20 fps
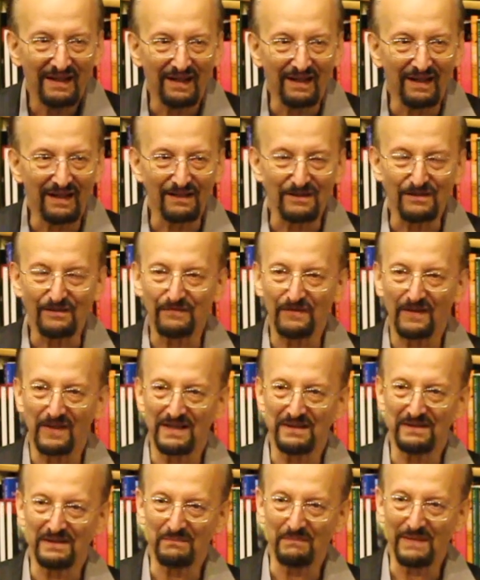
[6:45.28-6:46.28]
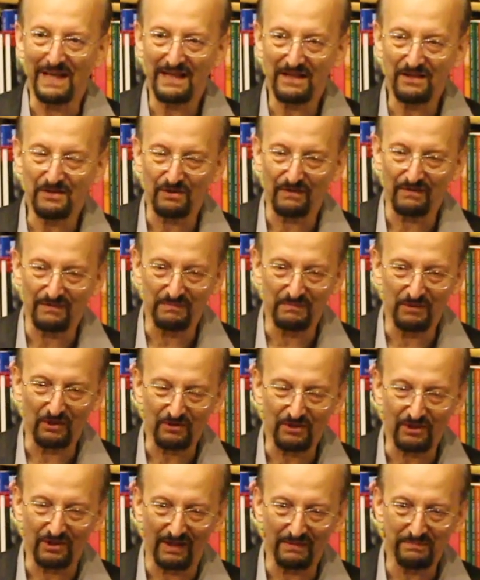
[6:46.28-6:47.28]
to find the manager of the
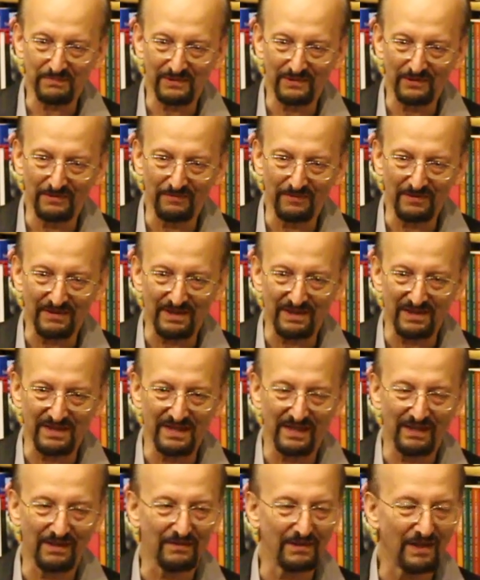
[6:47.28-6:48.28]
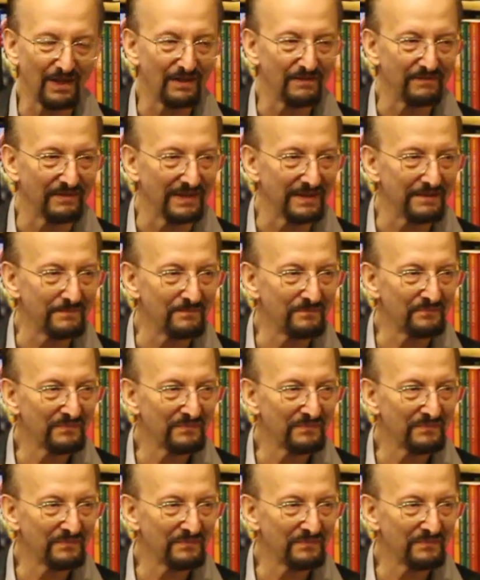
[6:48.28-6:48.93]
bookshop, who was Cecile Novi.